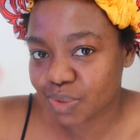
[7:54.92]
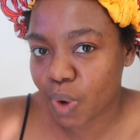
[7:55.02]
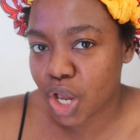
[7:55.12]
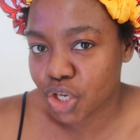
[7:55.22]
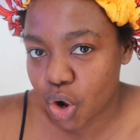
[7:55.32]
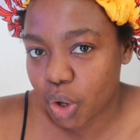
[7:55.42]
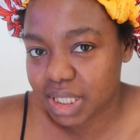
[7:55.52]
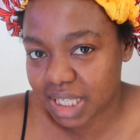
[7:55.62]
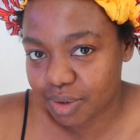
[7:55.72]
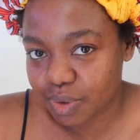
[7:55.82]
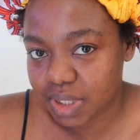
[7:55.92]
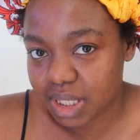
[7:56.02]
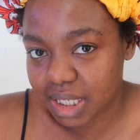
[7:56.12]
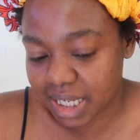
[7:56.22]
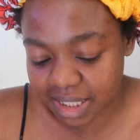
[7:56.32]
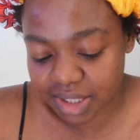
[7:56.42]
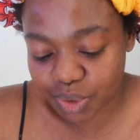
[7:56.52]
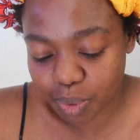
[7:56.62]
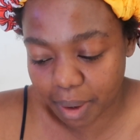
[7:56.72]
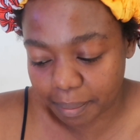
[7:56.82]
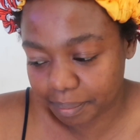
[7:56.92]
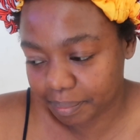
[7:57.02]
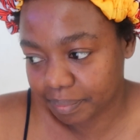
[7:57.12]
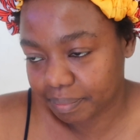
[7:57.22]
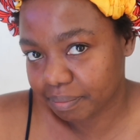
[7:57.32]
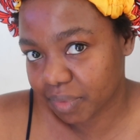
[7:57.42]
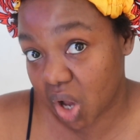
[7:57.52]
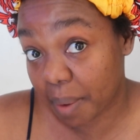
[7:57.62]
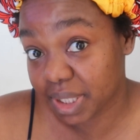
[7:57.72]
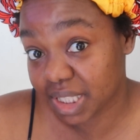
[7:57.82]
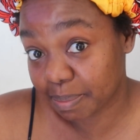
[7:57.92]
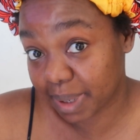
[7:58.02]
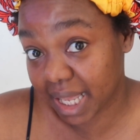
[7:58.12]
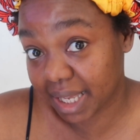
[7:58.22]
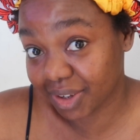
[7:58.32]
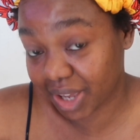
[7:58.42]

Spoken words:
is where your yoga skills need to come into play,